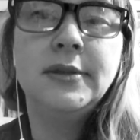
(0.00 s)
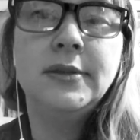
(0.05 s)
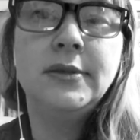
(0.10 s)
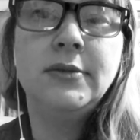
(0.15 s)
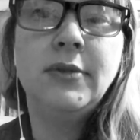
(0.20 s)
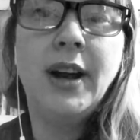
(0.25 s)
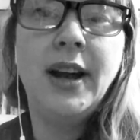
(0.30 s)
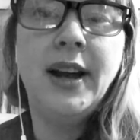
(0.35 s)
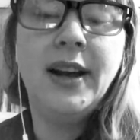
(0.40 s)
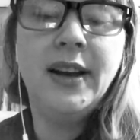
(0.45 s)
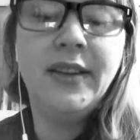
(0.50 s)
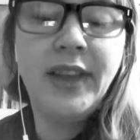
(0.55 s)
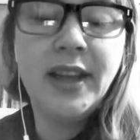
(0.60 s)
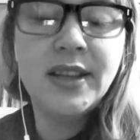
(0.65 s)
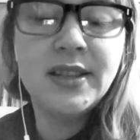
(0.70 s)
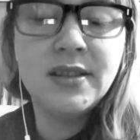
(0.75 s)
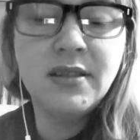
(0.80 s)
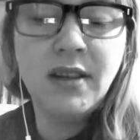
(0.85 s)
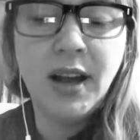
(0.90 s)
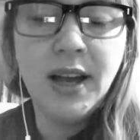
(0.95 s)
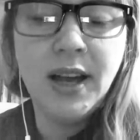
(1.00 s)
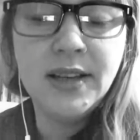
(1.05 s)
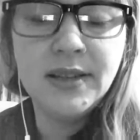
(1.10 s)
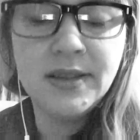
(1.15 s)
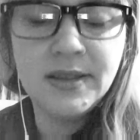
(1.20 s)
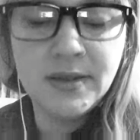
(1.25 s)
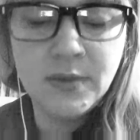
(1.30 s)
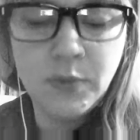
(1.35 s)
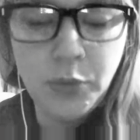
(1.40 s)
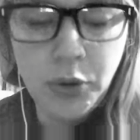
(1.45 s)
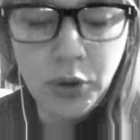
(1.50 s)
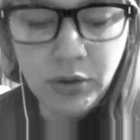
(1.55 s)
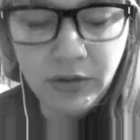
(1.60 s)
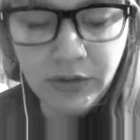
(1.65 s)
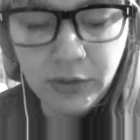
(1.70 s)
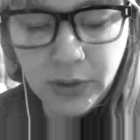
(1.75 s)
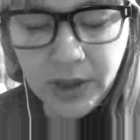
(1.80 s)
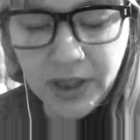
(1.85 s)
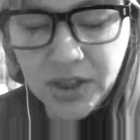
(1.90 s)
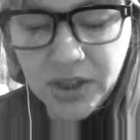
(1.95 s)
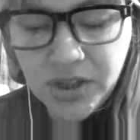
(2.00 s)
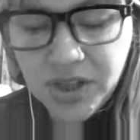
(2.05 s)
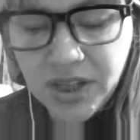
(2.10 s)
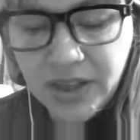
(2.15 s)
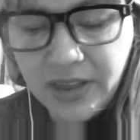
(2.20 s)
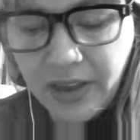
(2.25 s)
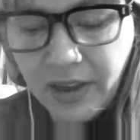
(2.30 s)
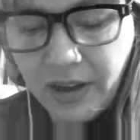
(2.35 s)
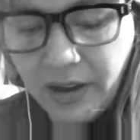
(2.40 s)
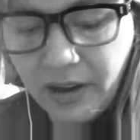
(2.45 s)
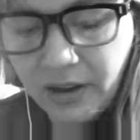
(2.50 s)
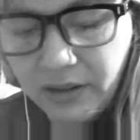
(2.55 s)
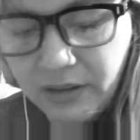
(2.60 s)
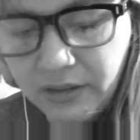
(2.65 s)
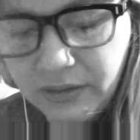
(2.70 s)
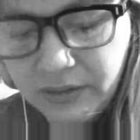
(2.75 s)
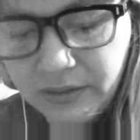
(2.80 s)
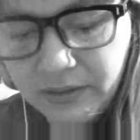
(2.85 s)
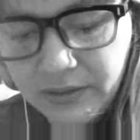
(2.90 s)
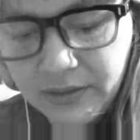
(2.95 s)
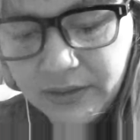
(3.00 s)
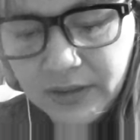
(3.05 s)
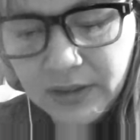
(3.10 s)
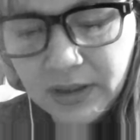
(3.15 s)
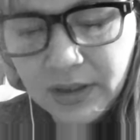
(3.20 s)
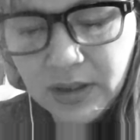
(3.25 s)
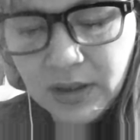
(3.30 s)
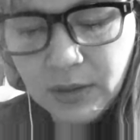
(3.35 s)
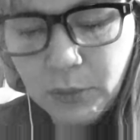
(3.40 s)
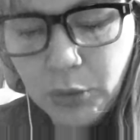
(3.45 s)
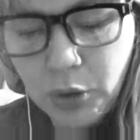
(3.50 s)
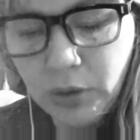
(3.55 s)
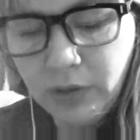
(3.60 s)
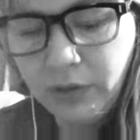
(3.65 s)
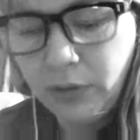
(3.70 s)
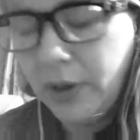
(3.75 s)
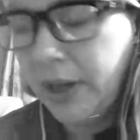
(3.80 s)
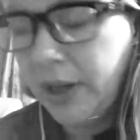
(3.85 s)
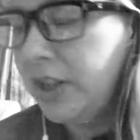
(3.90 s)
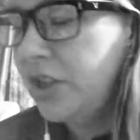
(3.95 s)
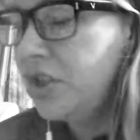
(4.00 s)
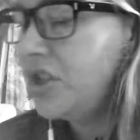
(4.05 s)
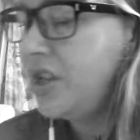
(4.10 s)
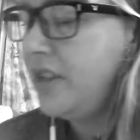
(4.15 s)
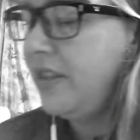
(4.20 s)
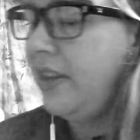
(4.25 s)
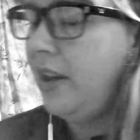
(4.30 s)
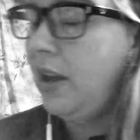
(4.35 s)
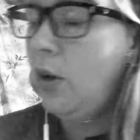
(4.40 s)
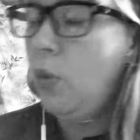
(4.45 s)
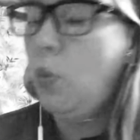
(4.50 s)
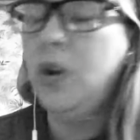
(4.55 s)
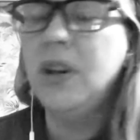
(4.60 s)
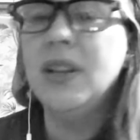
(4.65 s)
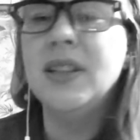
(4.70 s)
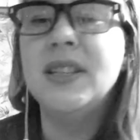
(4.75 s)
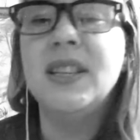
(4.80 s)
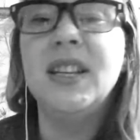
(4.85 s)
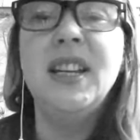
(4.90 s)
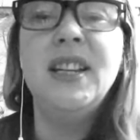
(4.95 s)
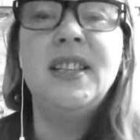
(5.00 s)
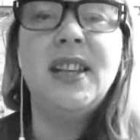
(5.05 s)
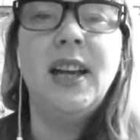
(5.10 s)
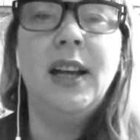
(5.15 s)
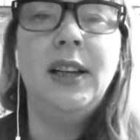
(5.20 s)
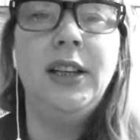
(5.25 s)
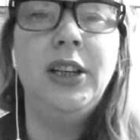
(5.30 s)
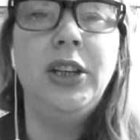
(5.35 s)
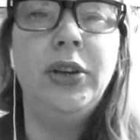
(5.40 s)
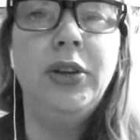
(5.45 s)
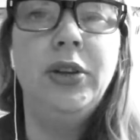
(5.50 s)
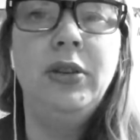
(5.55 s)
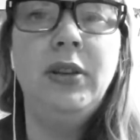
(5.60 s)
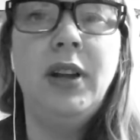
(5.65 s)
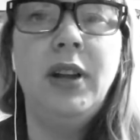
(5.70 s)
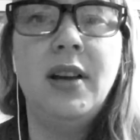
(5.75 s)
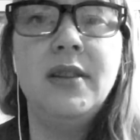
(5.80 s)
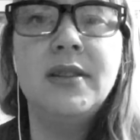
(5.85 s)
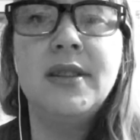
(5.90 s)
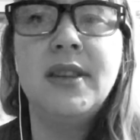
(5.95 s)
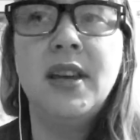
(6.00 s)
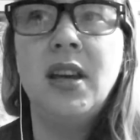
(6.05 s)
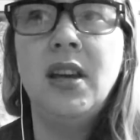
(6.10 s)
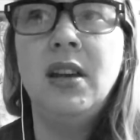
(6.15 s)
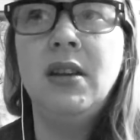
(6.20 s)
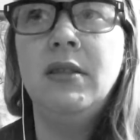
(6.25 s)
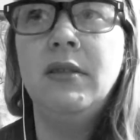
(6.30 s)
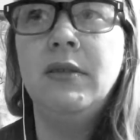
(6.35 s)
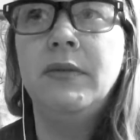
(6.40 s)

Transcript: Wow, that's nice. Beautiful energy there. Beautiful energy there. What isn't he telling you? Last thing.